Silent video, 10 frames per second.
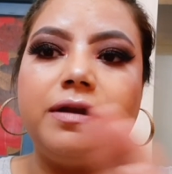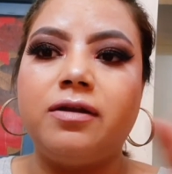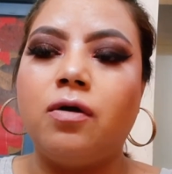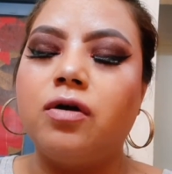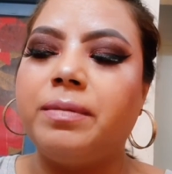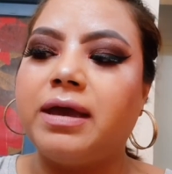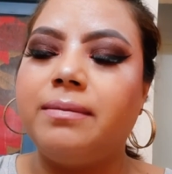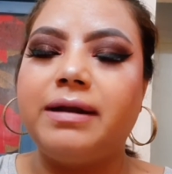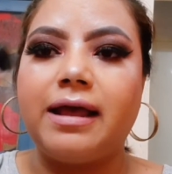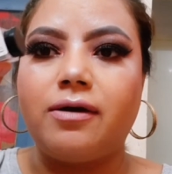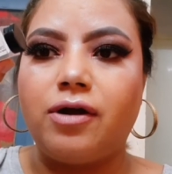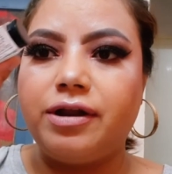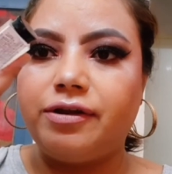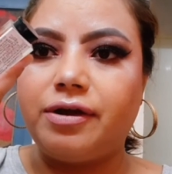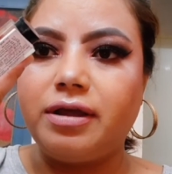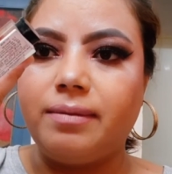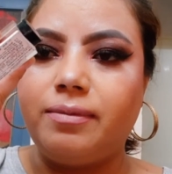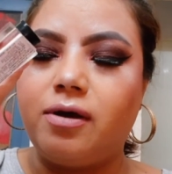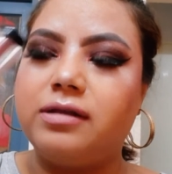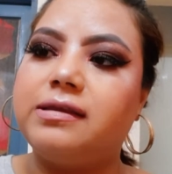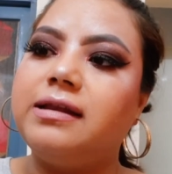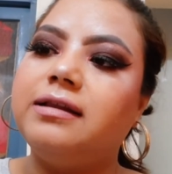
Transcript: in Hope Makeup, but I got it during a blog sale.